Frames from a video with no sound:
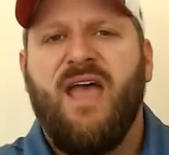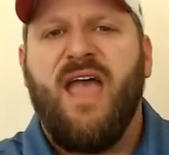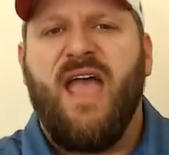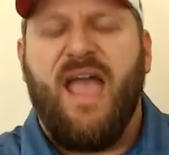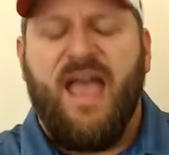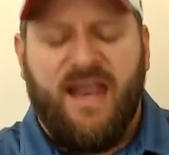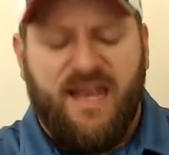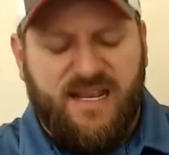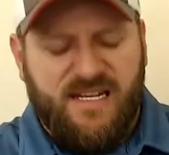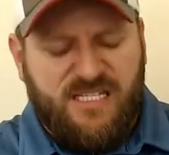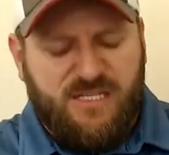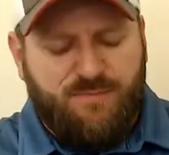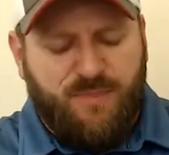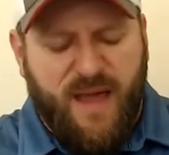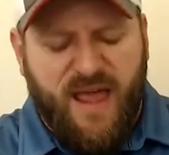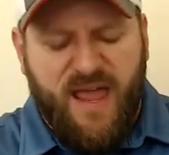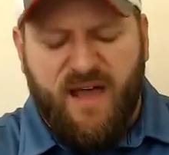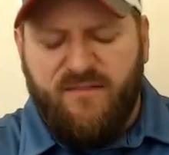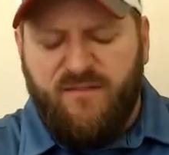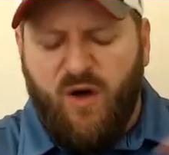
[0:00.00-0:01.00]
And in
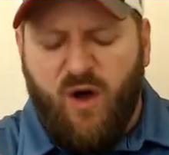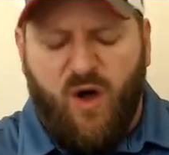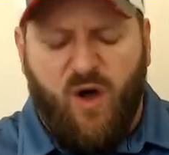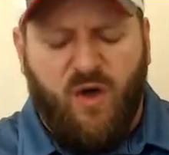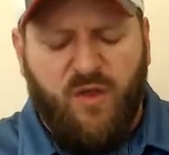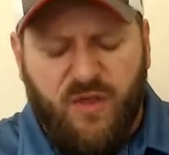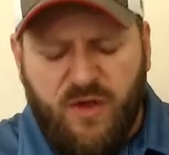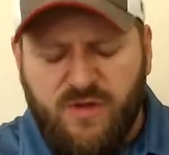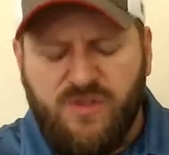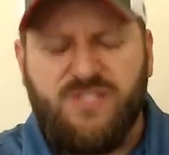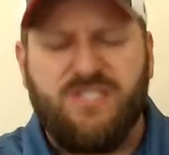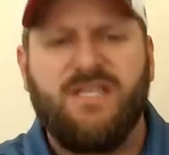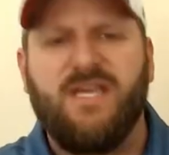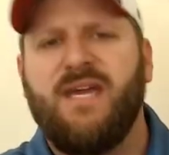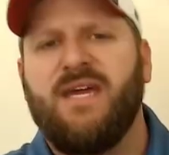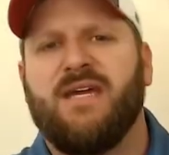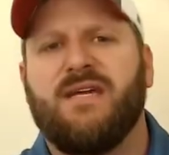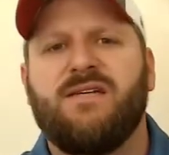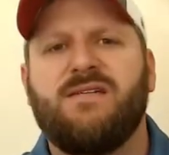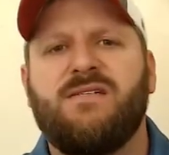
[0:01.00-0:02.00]
spite of all those
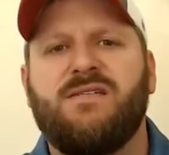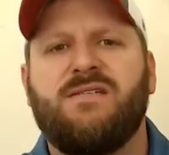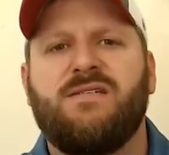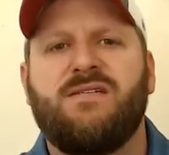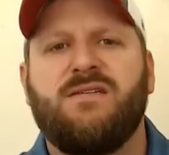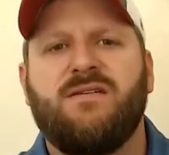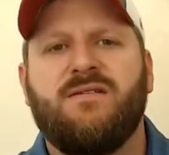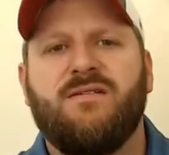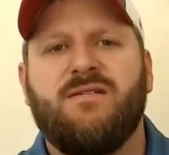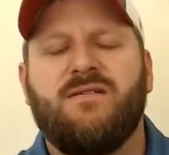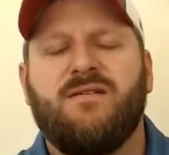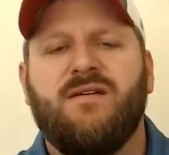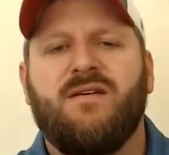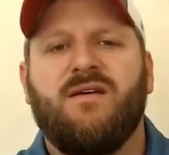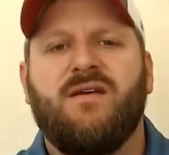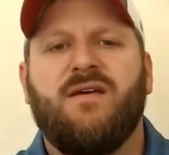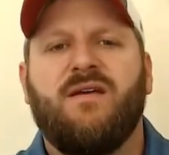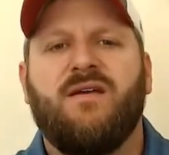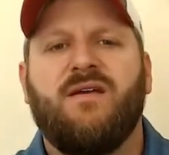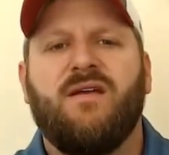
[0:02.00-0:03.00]
things,
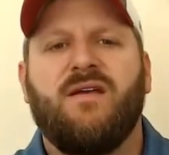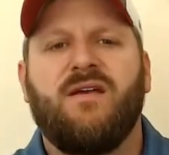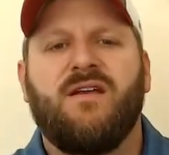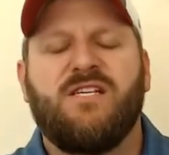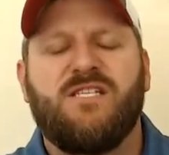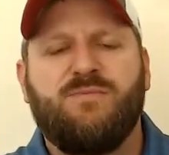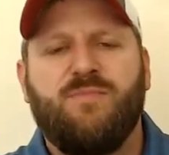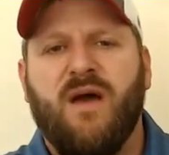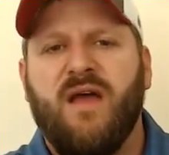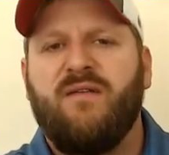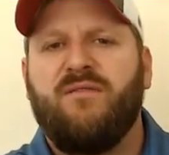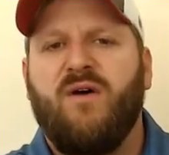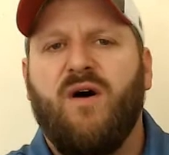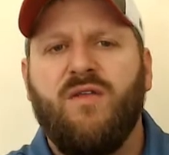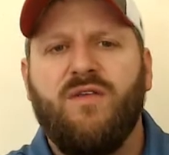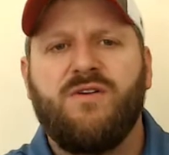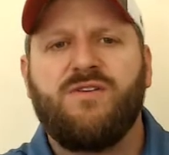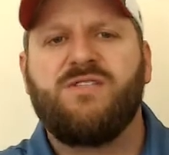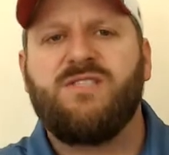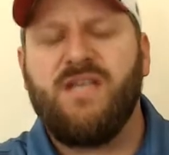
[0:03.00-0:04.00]
in spite of all
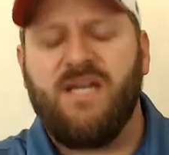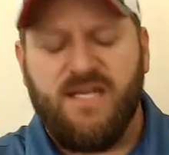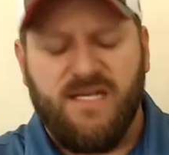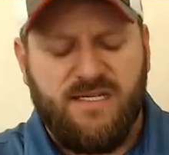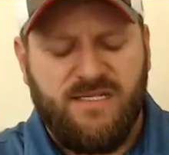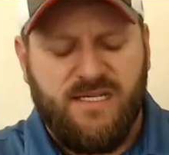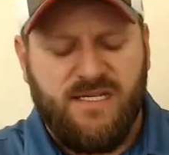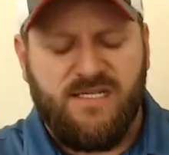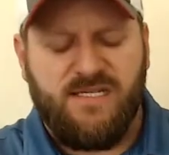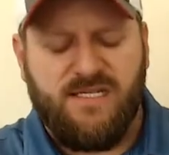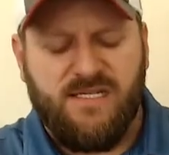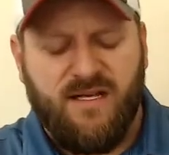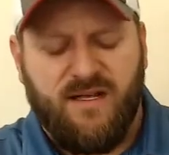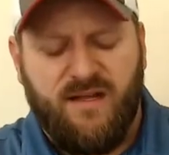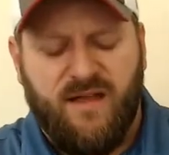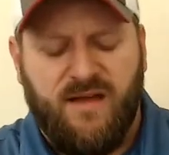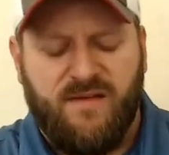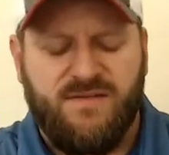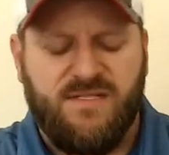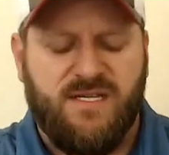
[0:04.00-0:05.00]
those things, he still
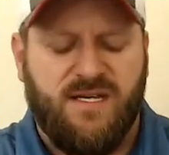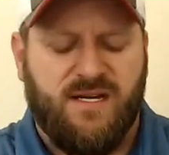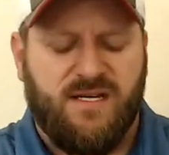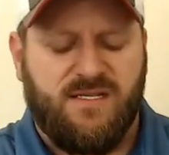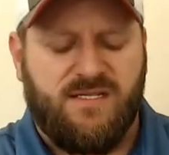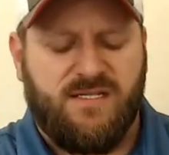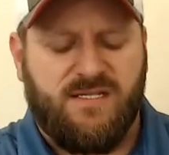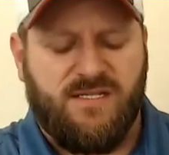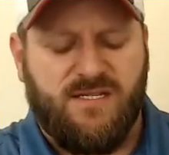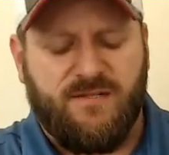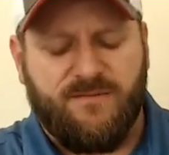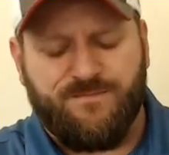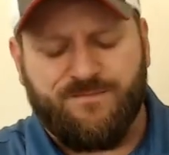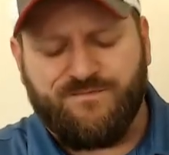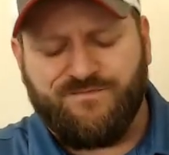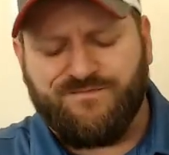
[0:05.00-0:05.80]
loves us